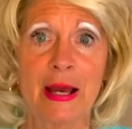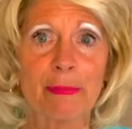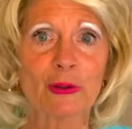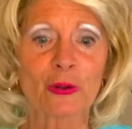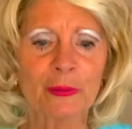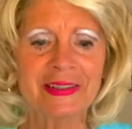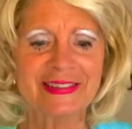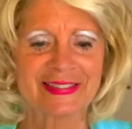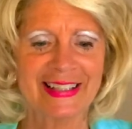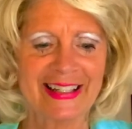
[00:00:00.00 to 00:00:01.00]
But look what he
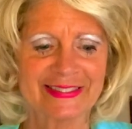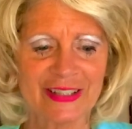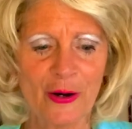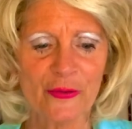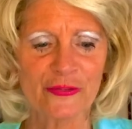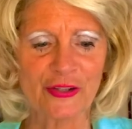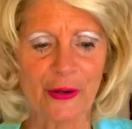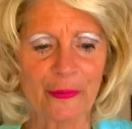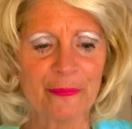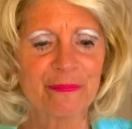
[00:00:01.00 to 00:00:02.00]
says
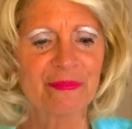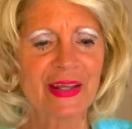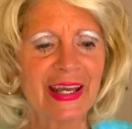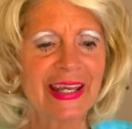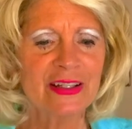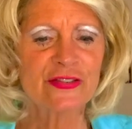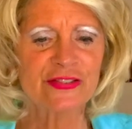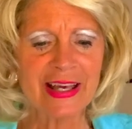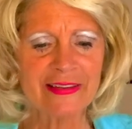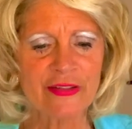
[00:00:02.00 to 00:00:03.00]
also. He
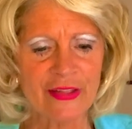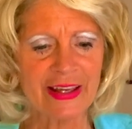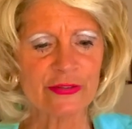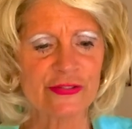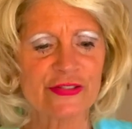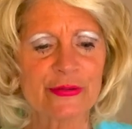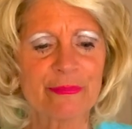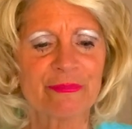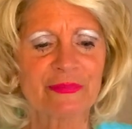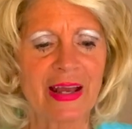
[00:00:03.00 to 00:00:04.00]
said this,
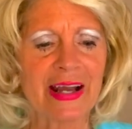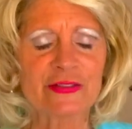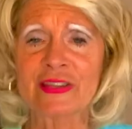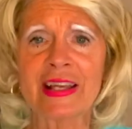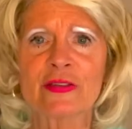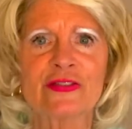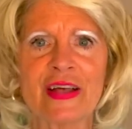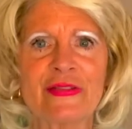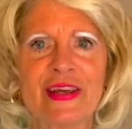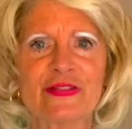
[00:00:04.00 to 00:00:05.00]
Isaiah
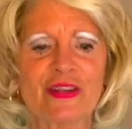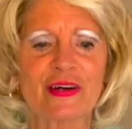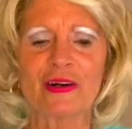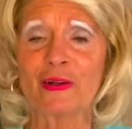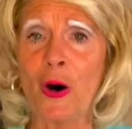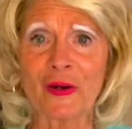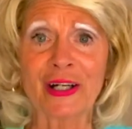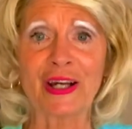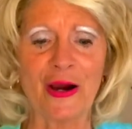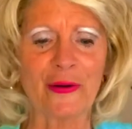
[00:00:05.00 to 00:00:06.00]
said this long
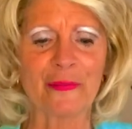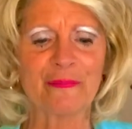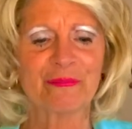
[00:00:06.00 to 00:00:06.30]
ago